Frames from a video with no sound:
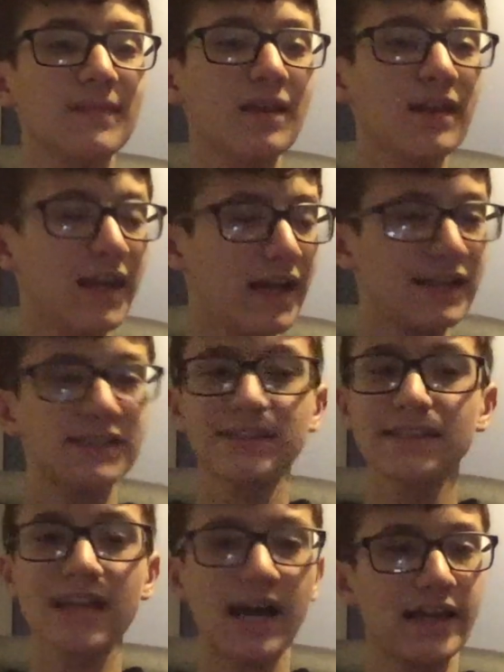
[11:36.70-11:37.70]

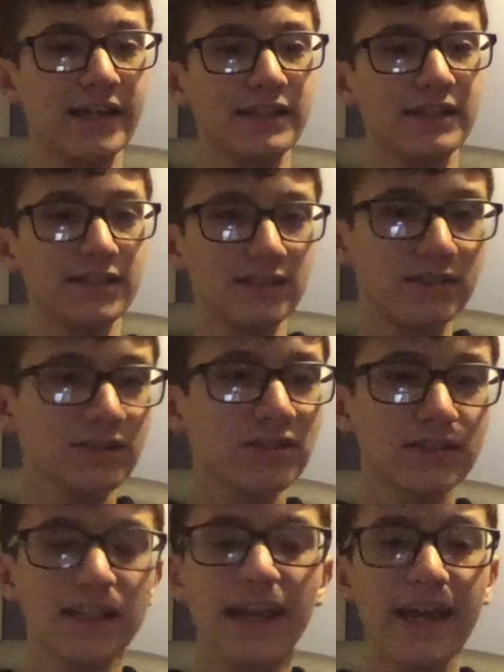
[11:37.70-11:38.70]
it's not.
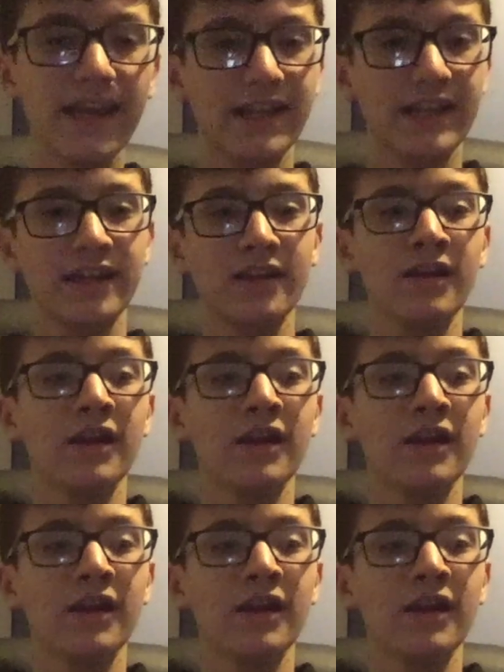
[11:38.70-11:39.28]
Just ain't.